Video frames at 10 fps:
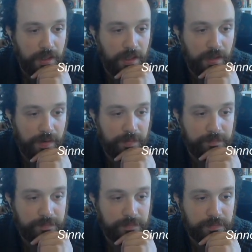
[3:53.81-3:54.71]

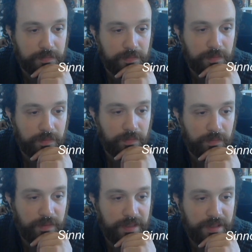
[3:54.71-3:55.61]

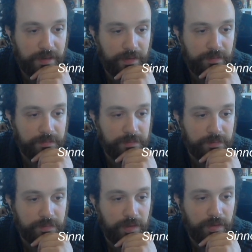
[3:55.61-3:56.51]
right here,
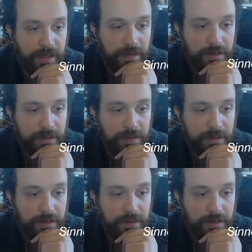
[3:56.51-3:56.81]
okay,